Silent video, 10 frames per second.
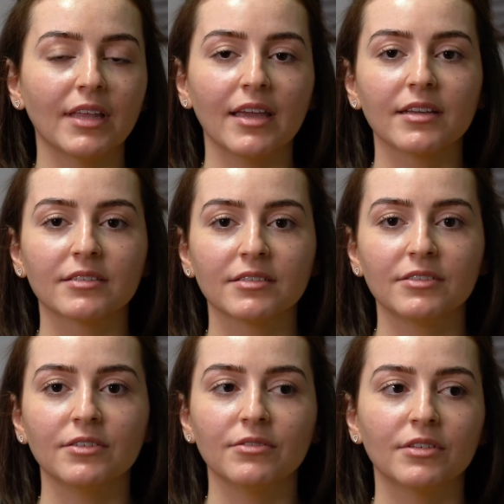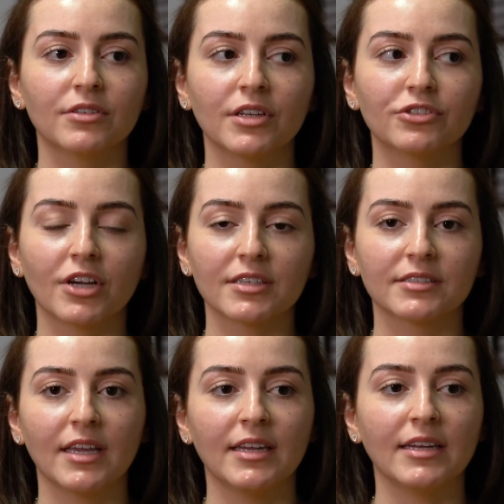things to do to
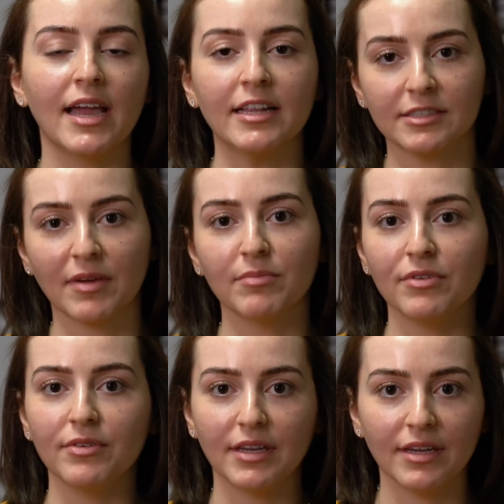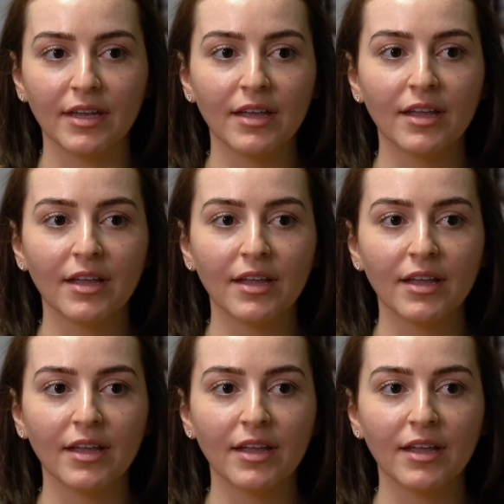adjust and enhance my beauty.